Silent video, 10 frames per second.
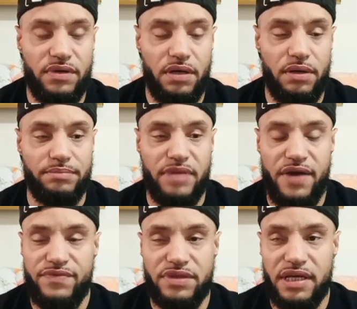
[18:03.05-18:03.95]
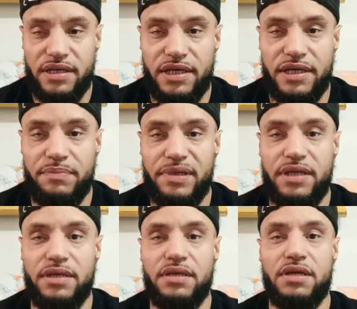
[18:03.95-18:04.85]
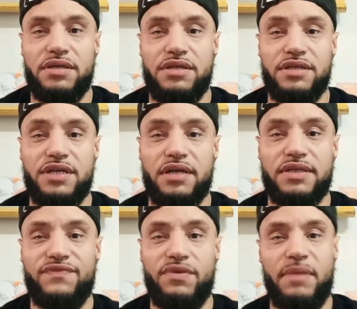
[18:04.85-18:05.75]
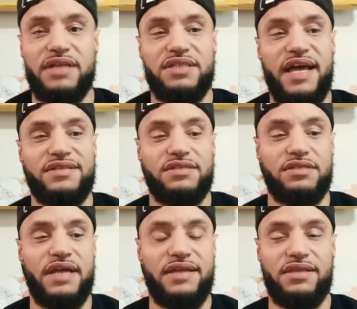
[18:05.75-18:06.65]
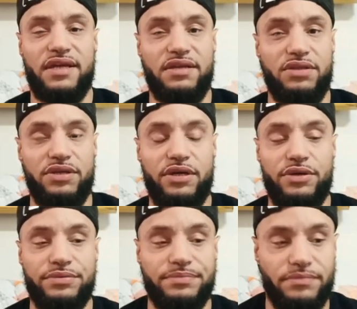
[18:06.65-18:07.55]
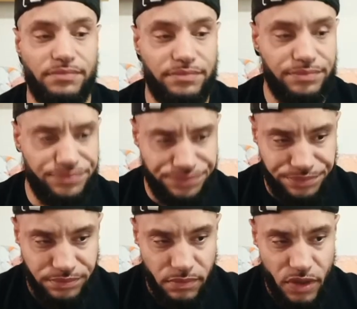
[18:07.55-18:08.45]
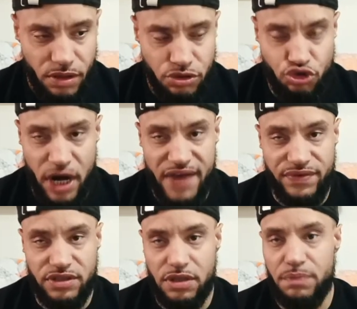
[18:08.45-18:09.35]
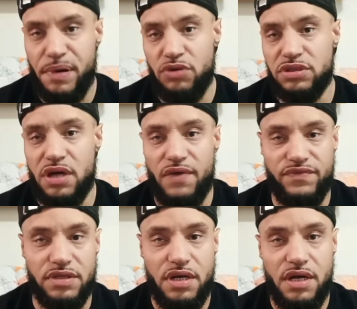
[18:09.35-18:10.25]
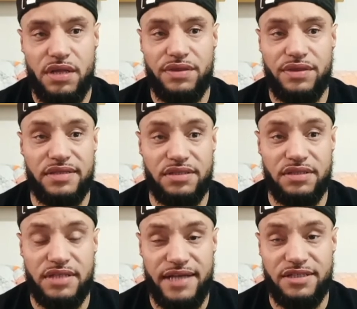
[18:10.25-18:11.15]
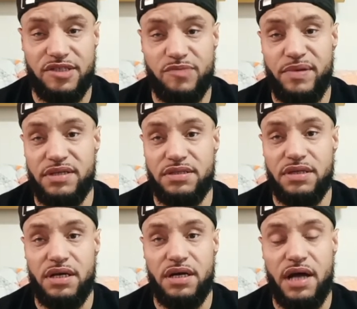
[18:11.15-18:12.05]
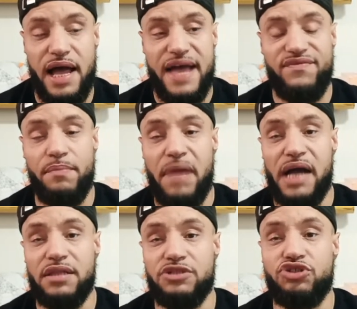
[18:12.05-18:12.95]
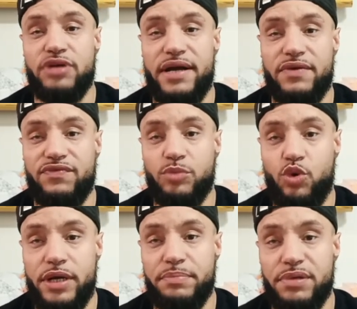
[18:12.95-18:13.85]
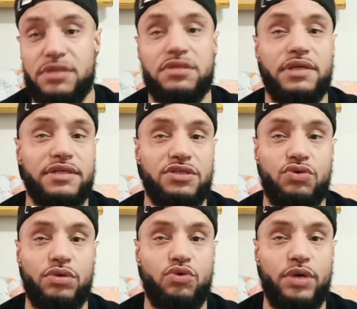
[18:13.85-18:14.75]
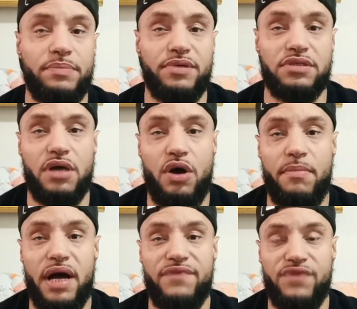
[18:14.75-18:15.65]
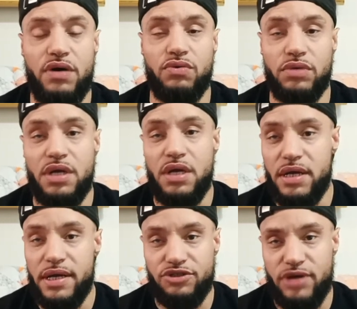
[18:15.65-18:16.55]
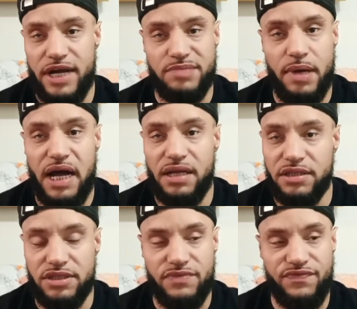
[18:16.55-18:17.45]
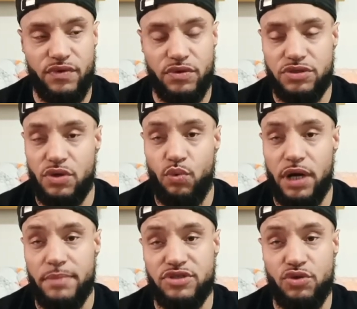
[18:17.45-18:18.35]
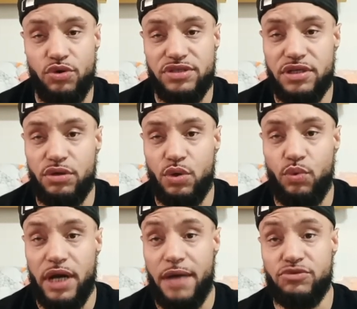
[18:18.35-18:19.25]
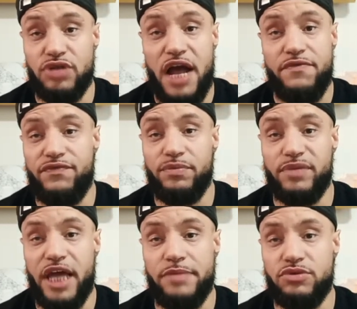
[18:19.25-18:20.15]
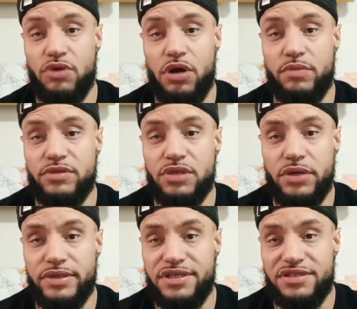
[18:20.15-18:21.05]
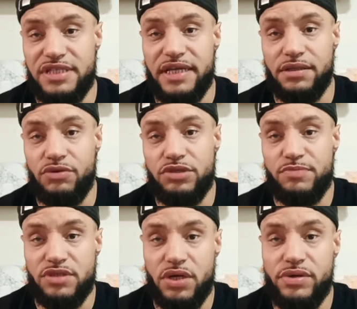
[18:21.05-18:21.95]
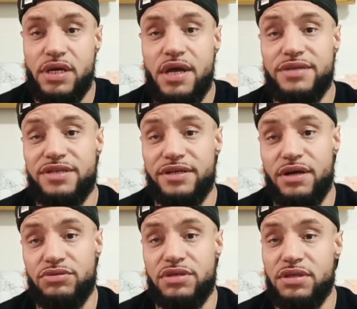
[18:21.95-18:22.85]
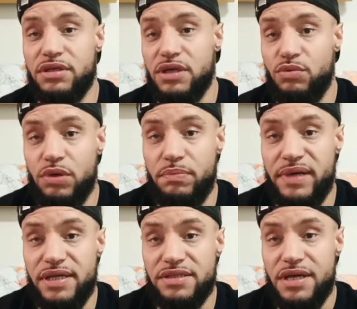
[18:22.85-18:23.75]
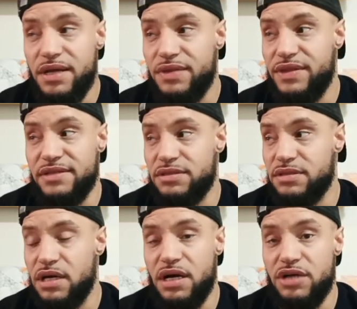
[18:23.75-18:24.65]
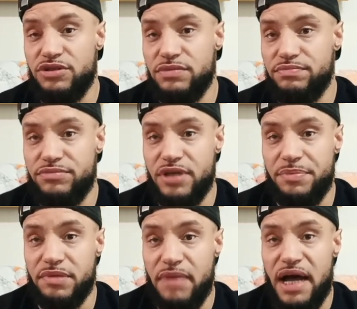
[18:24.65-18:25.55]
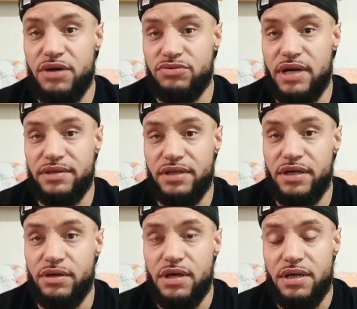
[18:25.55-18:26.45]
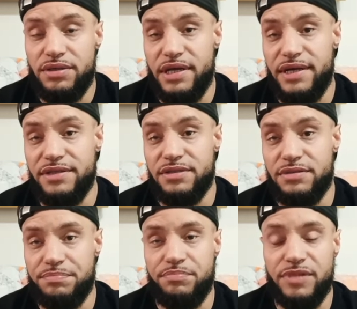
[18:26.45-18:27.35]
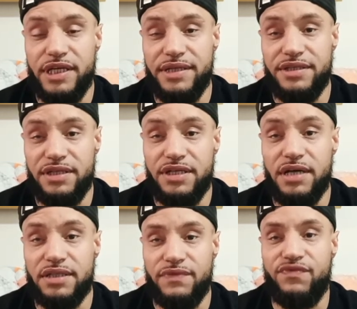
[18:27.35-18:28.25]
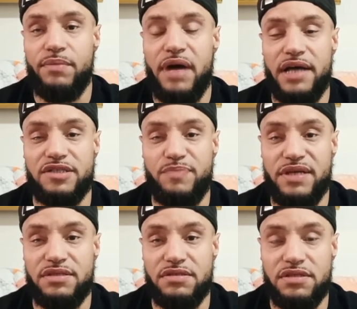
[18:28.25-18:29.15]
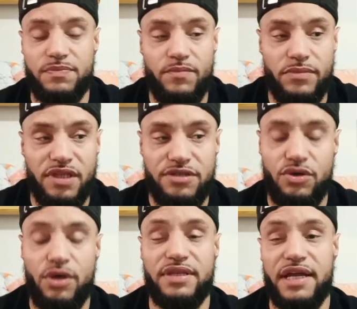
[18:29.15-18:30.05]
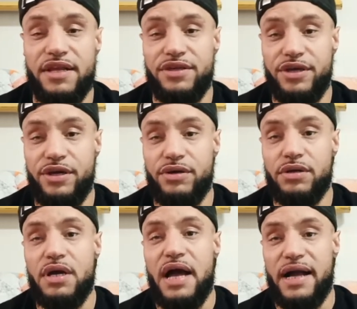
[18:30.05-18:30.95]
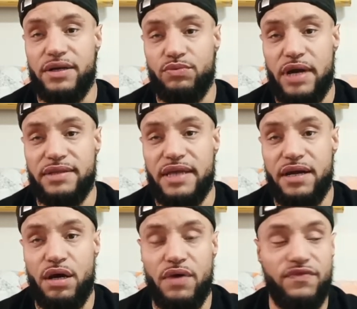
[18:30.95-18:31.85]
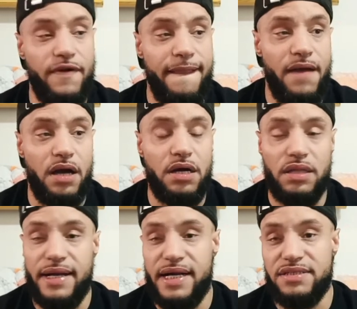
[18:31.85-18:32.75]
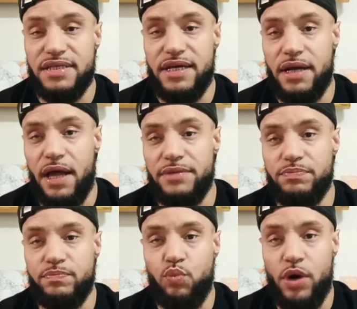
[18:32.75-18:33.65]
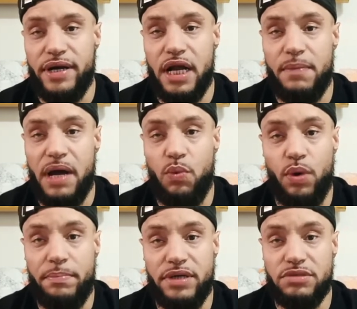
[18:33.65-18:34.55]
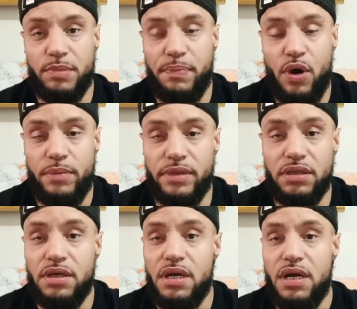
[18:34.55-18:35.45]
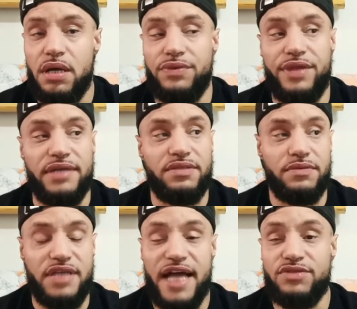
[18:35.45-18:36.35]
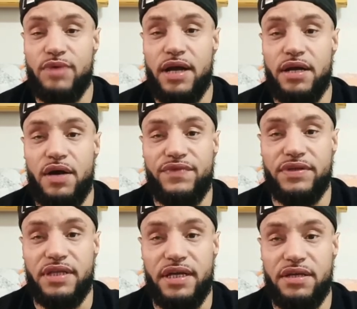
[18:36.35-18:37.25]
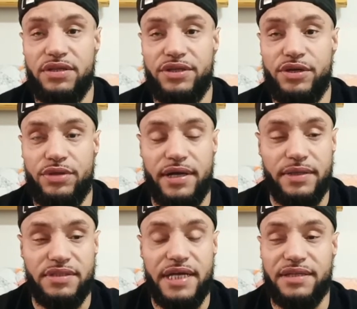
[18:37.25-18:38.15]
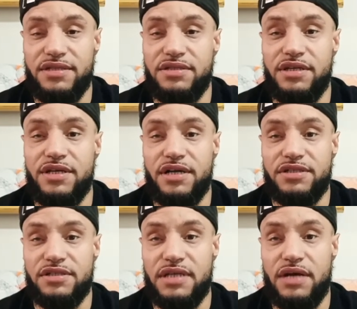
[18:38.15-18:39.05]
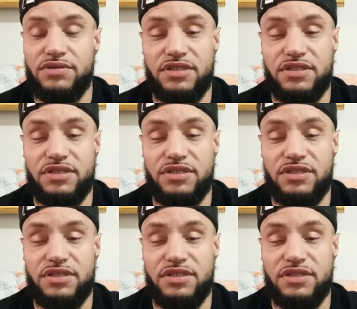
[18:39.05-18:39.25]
Um, everything be deducted from my taxes at the end of the year. Driving to the post office. That's a tax expense. Uh, I have a mileage tracker from QuickBooks, Intuit QuickBooks on my phone. It tracks my mileage. For, so when I'm sourcing or when I'm driving from Cape Girardeau, Missouri to St. Louis, Missouri to go to the Goodwill bins, that's a hundred something miles right there that is getting deducted from my expenses. So at the end of the year, I can write that off. Uh, like I said, I work out of my one bedroom apartment that's a tax write-off at the end of the year that I can take these deductions out.